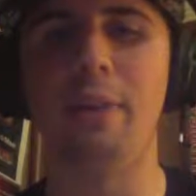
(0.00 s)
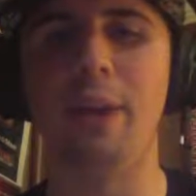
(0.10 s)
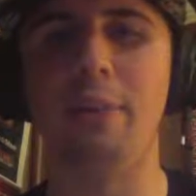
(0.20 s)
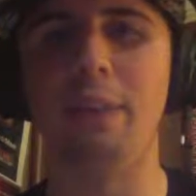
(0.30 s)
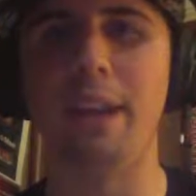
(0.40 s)

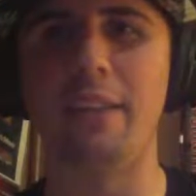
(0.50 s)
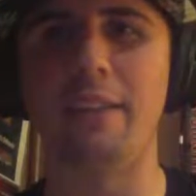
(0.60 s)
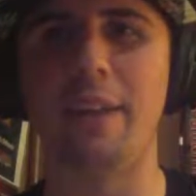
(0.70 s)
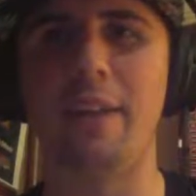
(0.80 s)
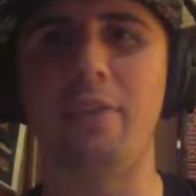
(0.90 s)
able to get it
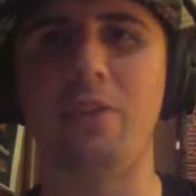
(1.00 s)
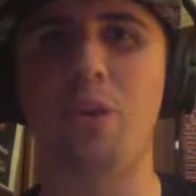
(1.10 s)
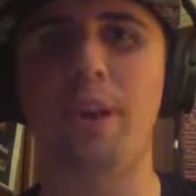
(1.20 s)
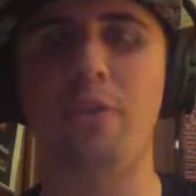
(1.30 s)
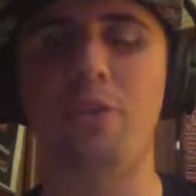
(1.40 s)
done. That's
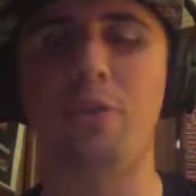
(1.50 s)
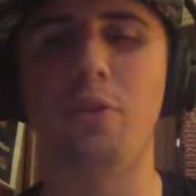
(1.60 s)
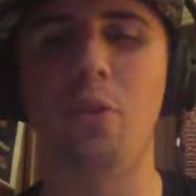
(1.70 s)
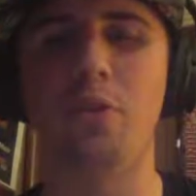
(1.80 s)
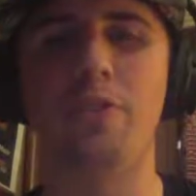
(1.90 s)
credit to,
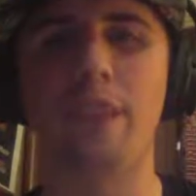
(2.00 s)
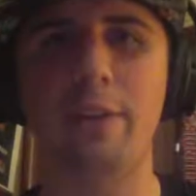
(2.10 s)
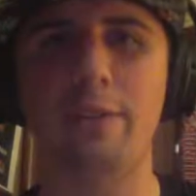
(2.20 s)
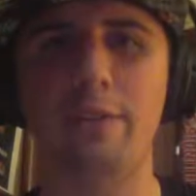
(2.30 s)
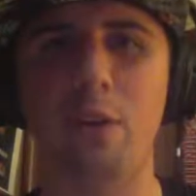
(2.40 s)
of course,
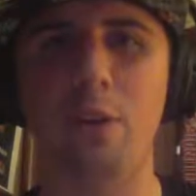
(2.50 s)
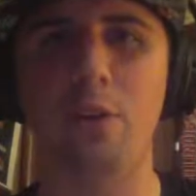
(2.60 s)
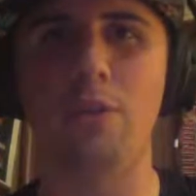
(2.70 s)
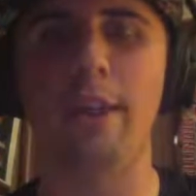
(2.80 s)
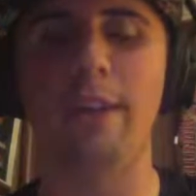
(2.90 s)
Nick
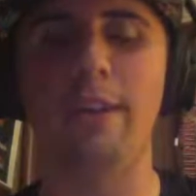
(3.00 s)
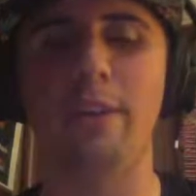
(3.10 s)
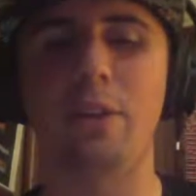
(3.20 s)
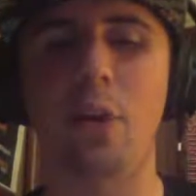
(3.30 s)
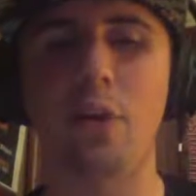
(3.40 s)
Foles and
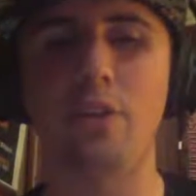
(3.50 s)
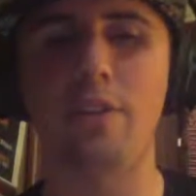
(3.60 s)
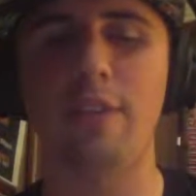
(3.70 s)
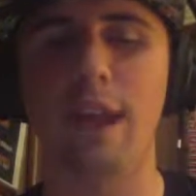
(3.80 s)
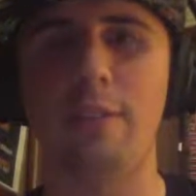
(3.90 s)
the
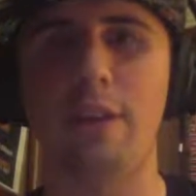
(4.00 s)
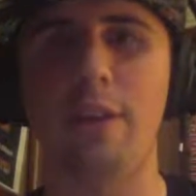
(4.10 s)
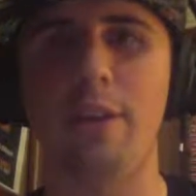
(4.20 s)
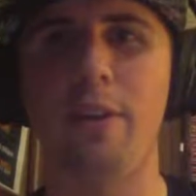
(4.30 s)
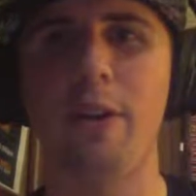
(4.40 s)
coaching staff
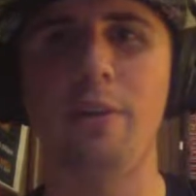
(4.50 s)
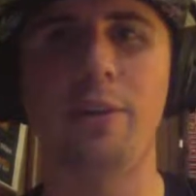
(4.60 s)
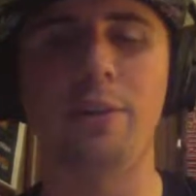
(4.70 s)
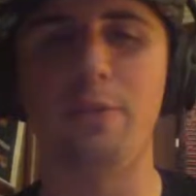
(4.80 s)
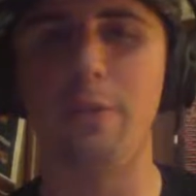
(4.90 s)
there
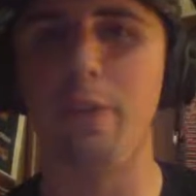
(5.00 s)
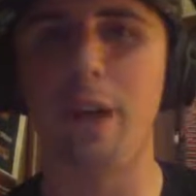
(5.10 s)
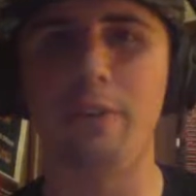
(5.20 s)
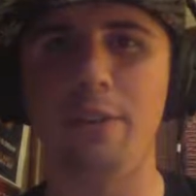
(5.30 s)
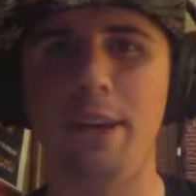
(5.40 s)
with the
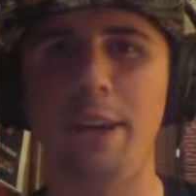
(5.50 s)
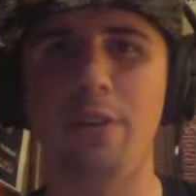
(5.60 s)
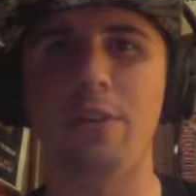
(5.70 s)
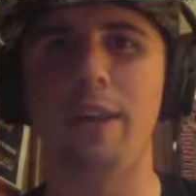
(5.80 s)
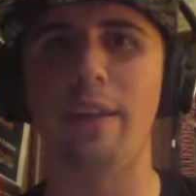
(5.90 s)
Philadelphia
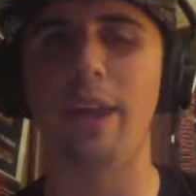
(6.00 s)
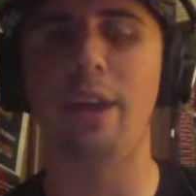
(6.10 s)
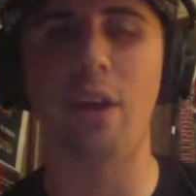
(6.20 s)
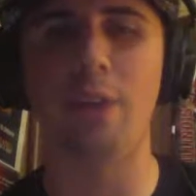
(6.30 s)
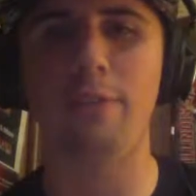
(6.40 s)
Eagles, that
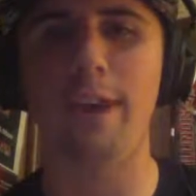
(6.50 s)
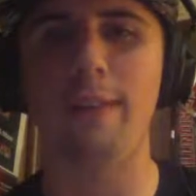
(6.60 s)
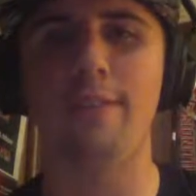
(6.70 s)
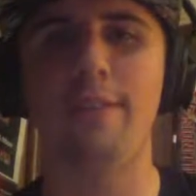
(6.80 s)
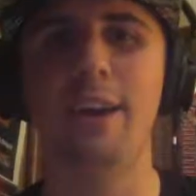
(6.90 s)

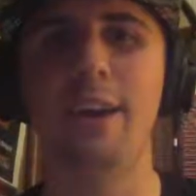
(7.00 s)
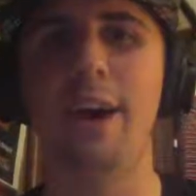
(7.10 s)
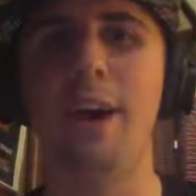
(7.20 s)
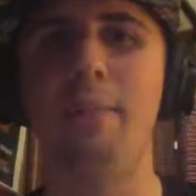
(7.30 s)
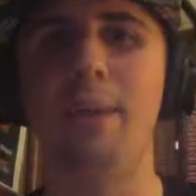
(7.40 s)
offense
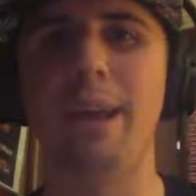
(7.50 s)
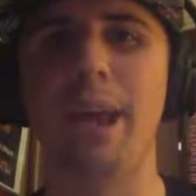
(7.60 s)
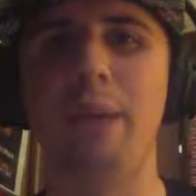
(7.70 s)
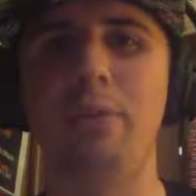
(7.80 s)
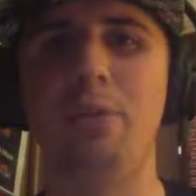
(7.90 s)

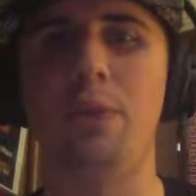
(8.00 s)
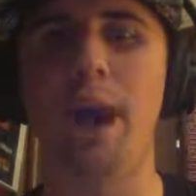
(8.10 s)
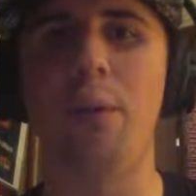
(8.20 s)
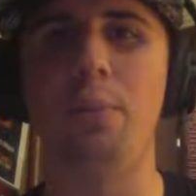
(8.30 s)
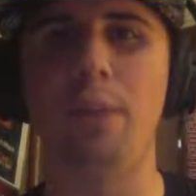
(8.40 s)
being able to
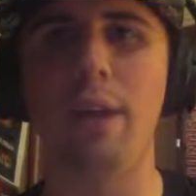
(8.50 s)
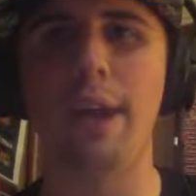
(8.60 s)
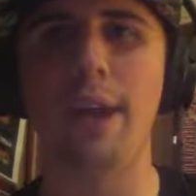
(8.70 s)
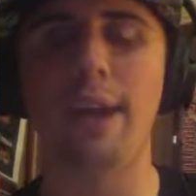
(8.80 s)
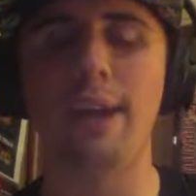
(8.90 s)

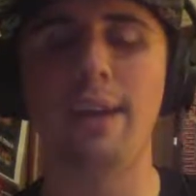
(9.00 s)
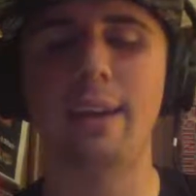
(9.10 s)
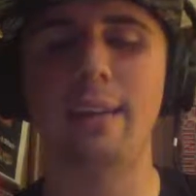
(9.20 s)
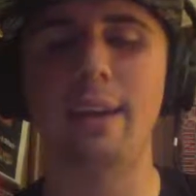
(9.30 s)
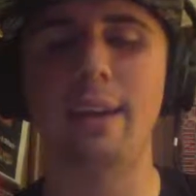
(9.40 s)
outplay
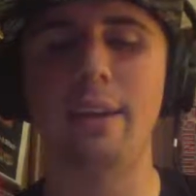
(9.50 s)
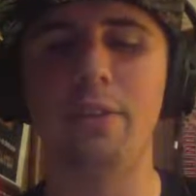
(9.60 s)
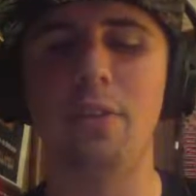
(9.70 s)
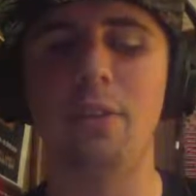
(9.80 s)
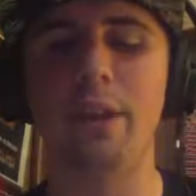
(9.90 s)

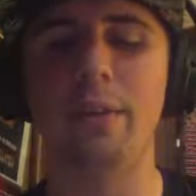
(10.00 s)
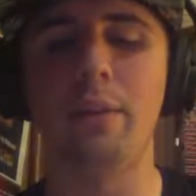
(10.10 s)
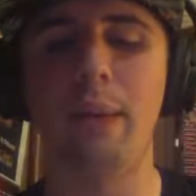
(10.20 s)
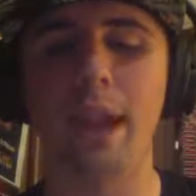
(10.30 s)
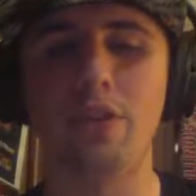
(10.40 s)
the New
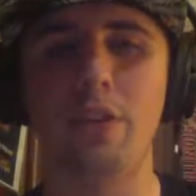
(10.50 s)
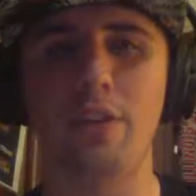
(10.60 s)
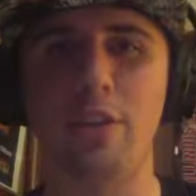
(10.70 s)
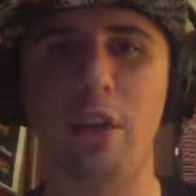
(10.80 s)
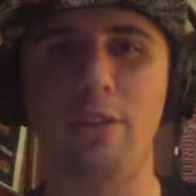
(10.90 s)
England
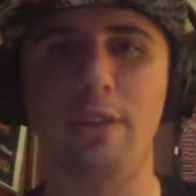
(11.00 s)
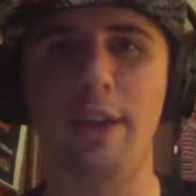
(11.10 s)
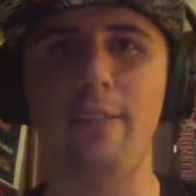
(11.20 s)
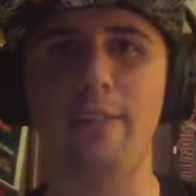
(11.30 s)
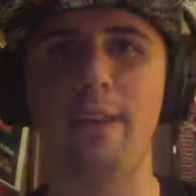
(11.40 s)
Patriots offense.